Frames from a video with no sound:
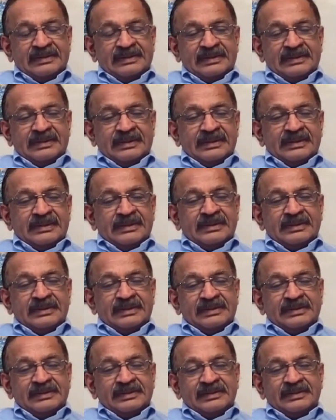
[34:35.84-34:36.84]

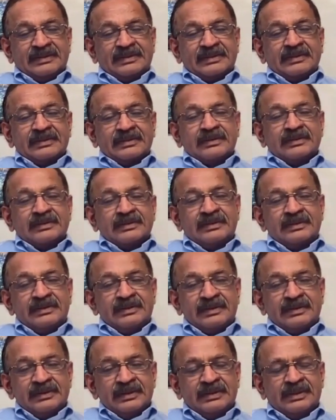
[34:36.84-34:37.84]
So
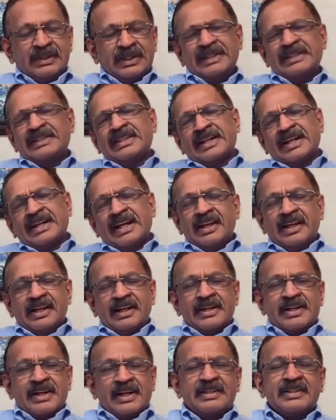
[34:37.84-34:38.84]
it's really
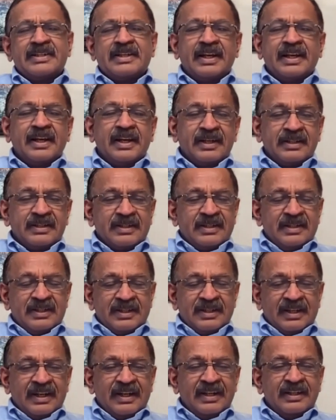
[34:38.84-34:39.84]
interesting,
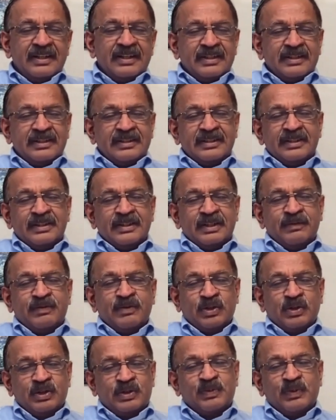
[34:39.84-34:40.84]
and of
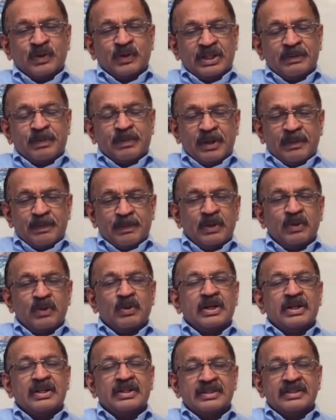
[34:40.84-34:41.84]
course for the people
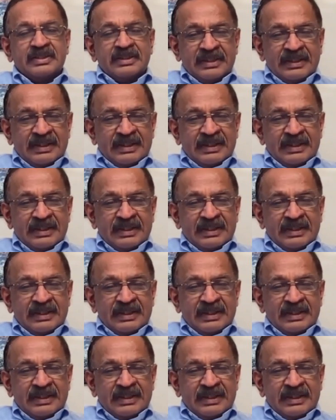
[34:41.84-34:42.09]
who are